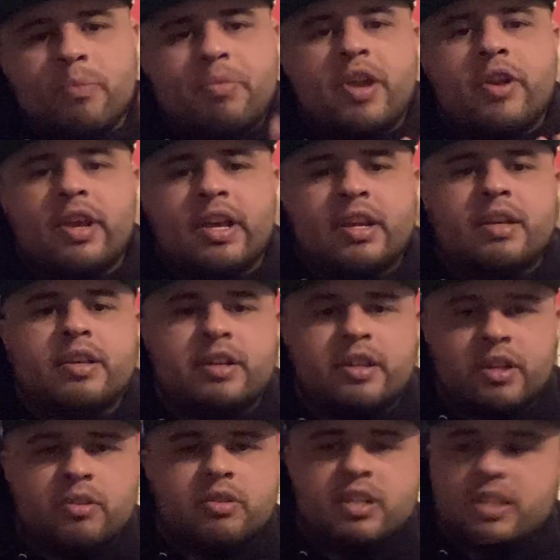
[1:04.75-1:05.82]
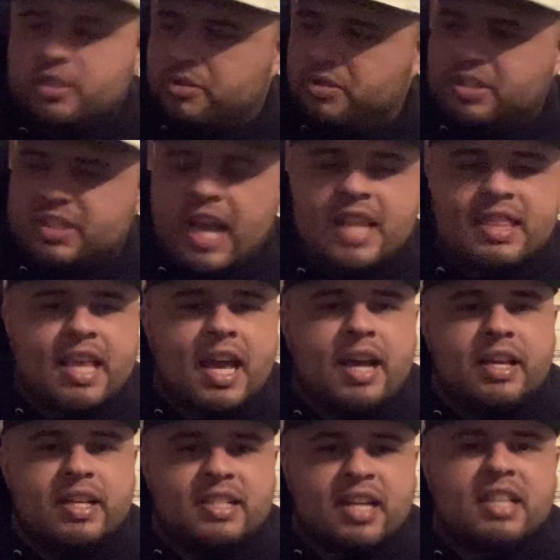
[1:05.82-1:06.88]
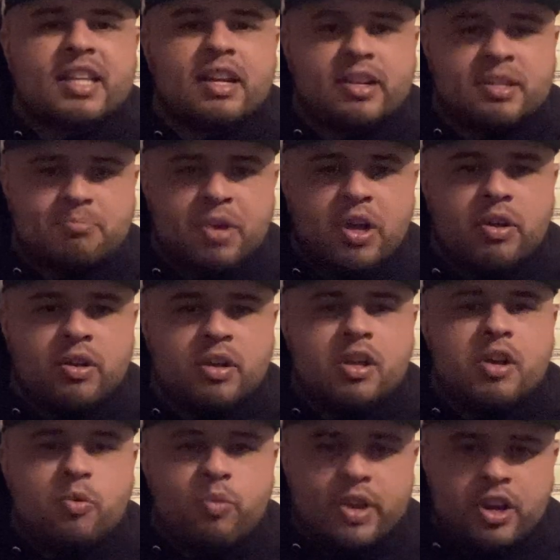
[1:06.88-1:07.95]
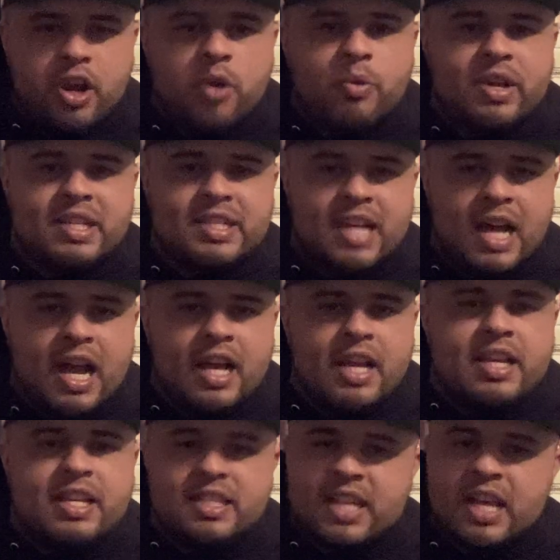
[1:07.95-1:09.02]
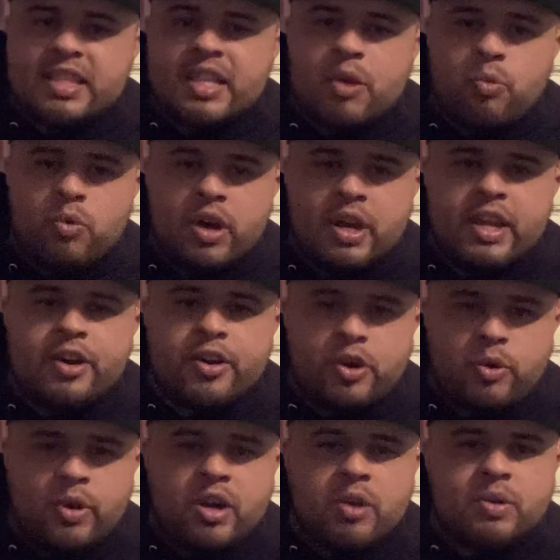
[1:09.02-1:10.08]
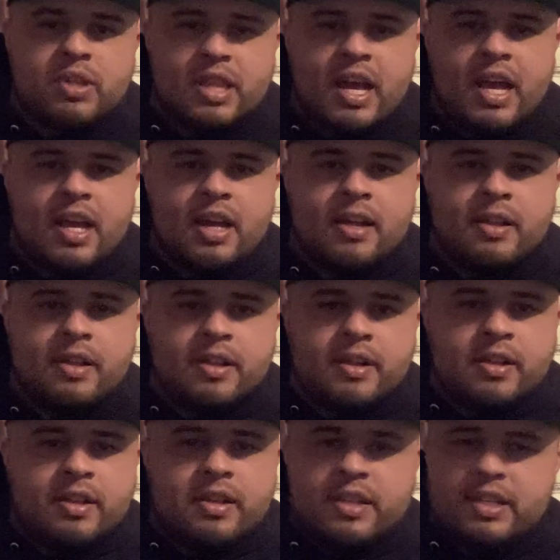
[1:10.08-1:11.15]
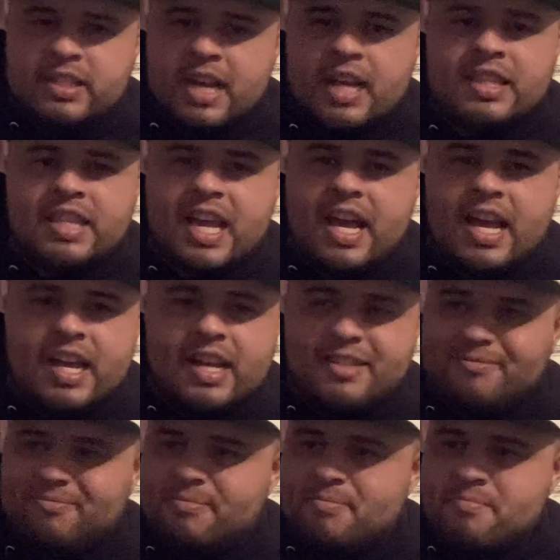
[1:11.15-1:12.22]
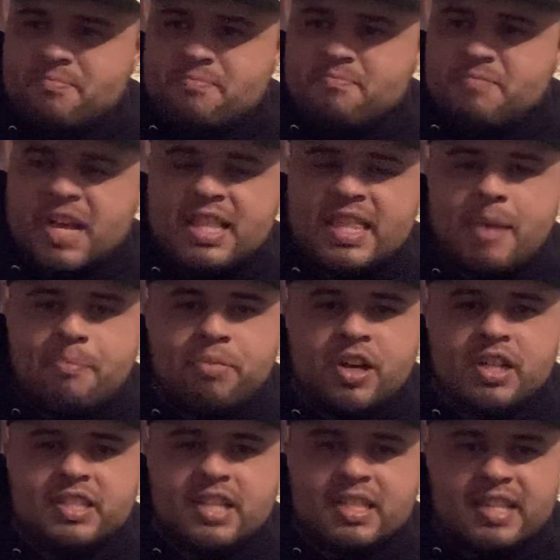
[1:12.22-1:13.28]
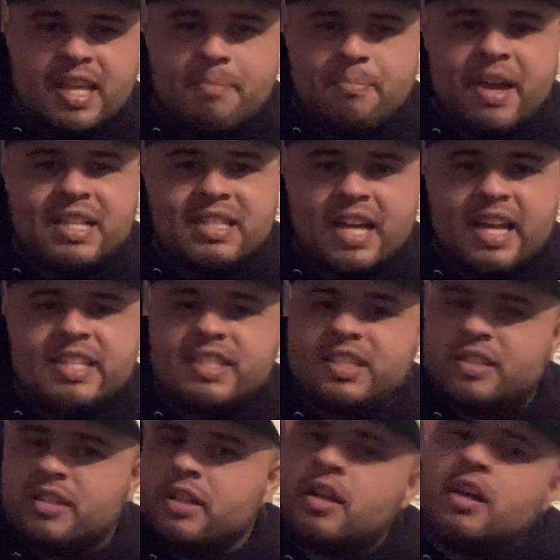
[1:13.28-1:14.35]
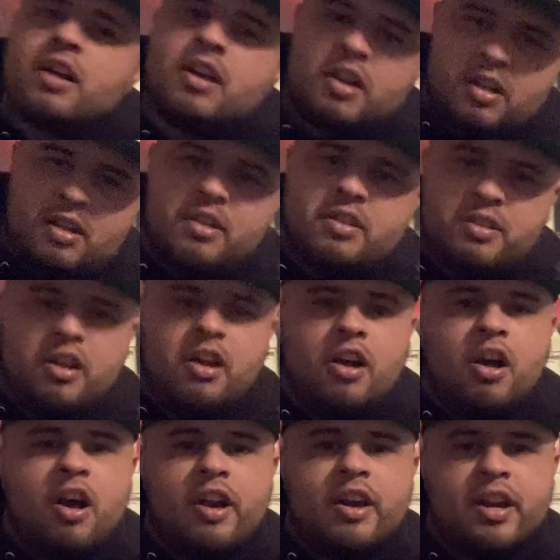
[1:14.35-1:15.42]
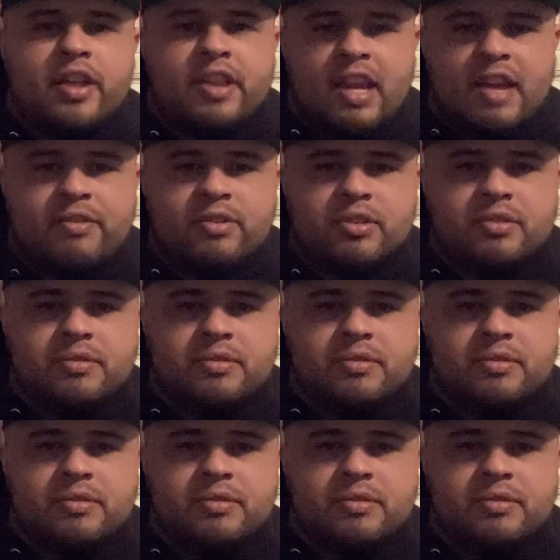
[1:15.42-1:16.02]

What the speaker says: period, He's got that. He's got that on his belt. We know what he's got. He's got that one hitter quitter with that. He's got that punch that's that Mike Tyson on another level.